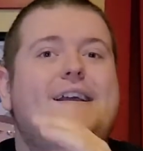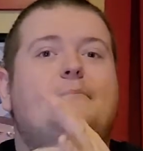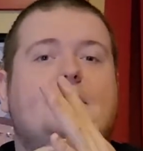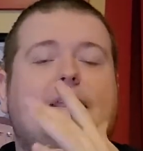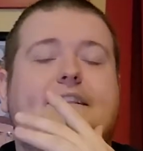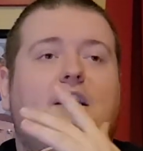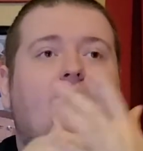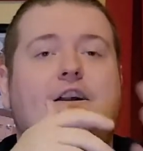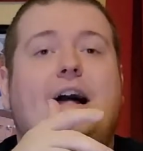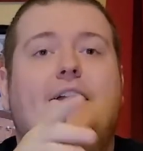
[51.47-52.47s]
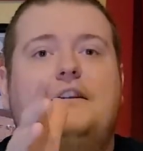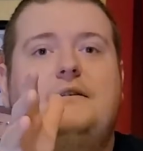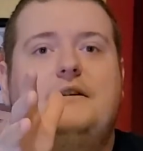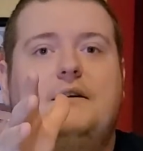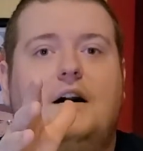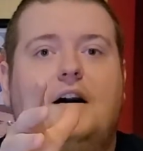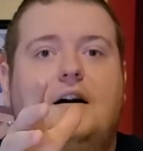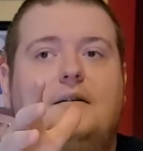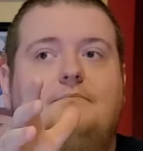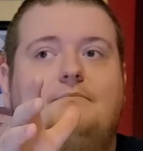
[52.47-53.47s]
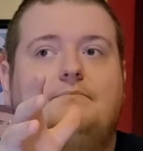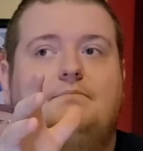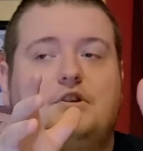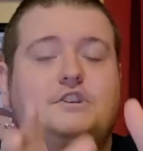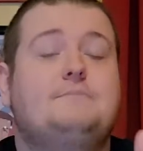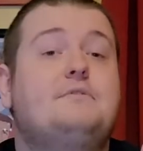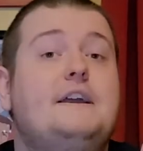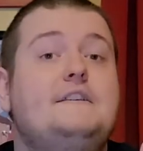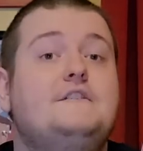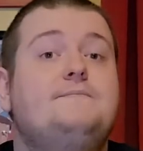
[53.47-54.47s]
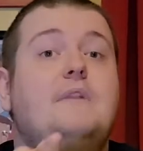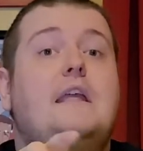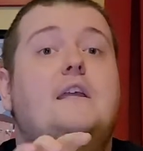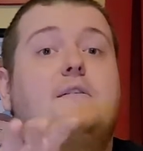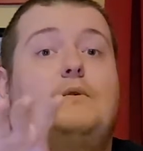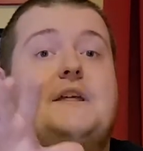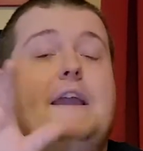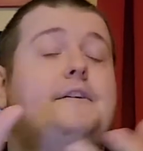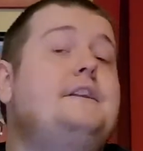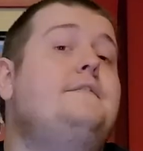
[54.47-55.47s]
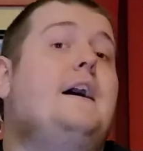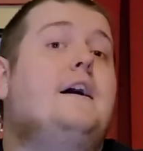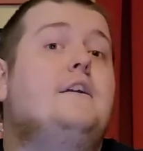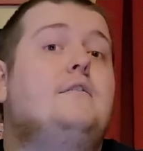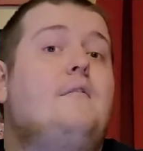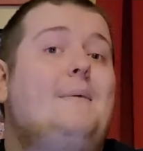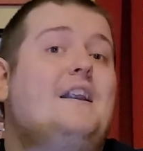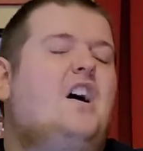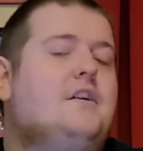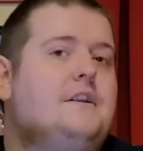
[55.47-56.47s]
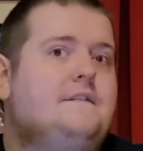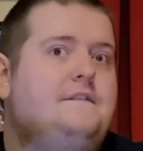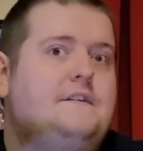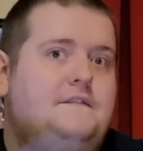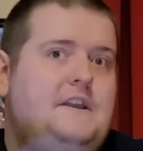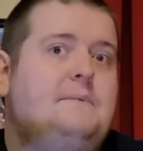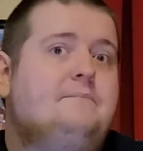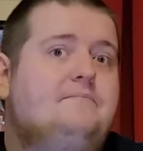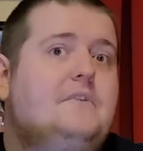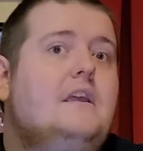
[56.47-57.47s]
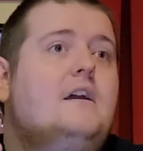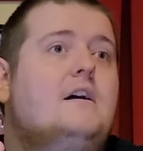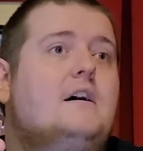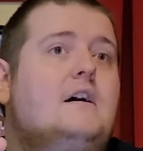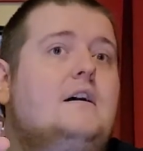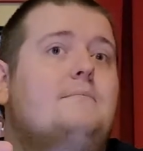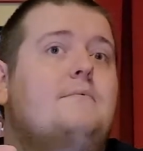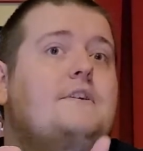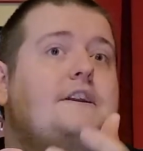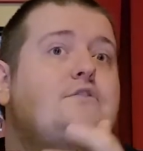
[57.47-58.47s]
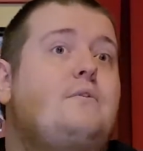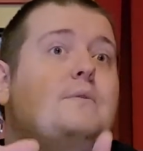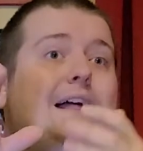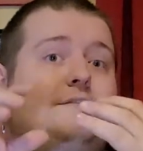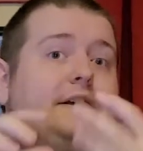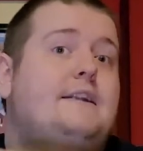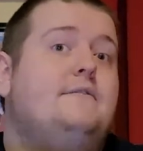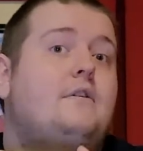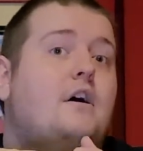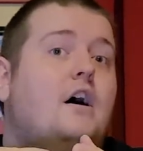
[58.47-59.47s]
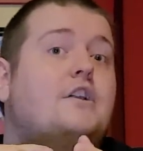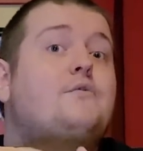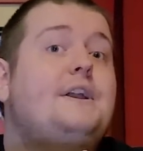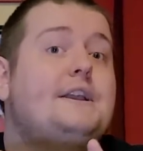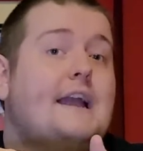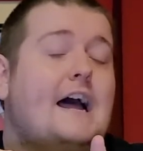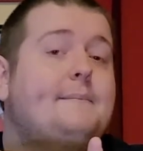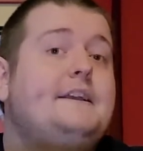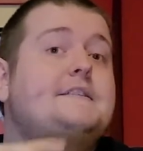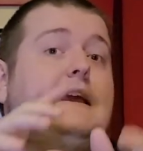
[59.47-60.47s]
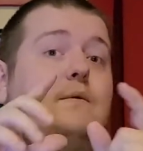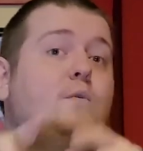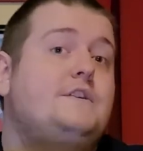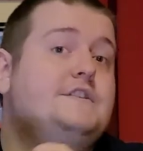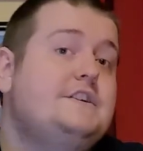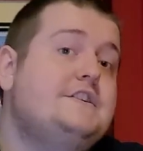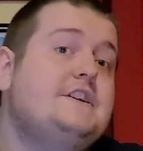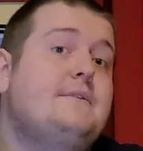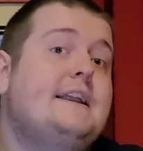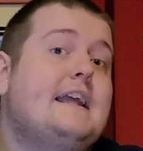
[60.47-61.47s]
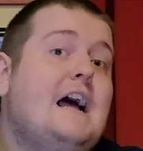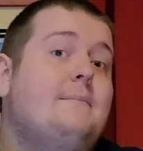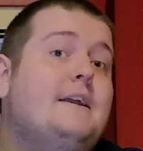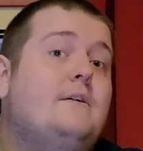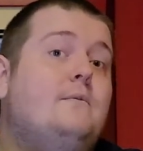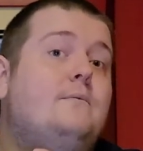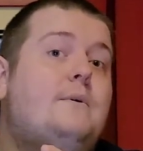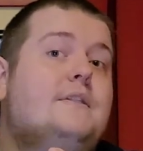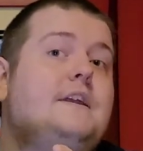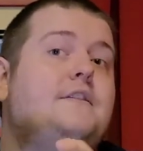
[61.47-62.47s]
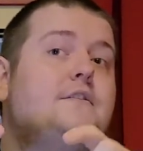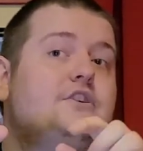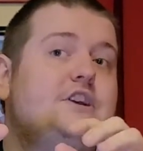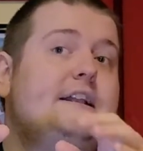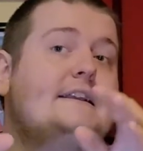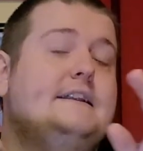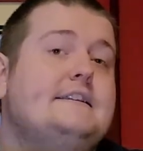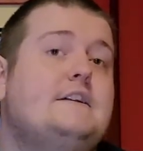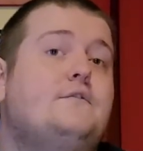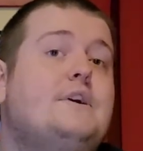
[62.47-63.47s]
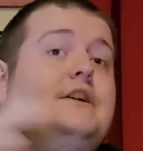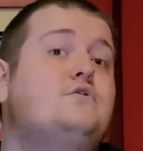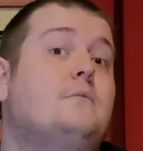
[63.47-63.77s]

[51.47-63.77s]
But that's a $100 uh, purchase price with a guaranteed value of about 150 um, each one will have 10 ungraded comics and one CGC graded comic with either a chance at a Silver Age or a